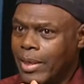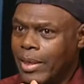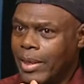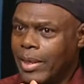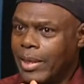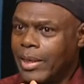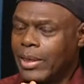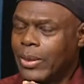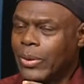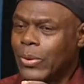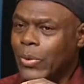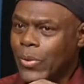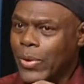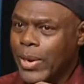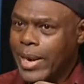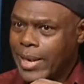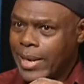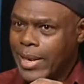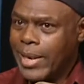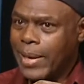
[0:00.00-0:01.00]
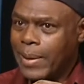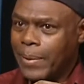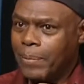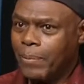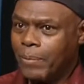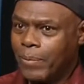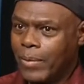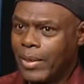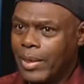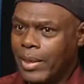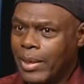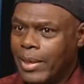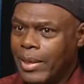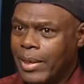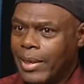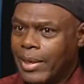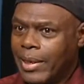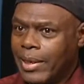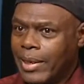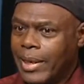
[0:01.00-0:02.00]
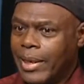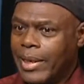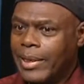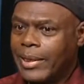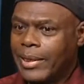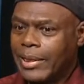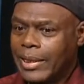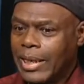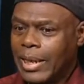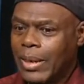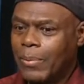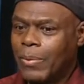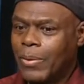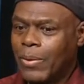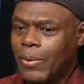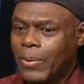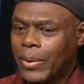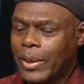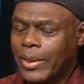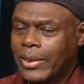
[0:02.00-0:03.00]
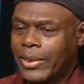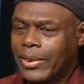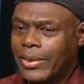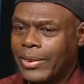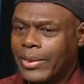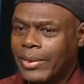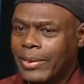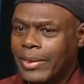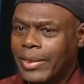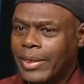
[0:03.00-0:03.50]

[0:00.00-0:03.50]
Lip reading: is greater than some of us,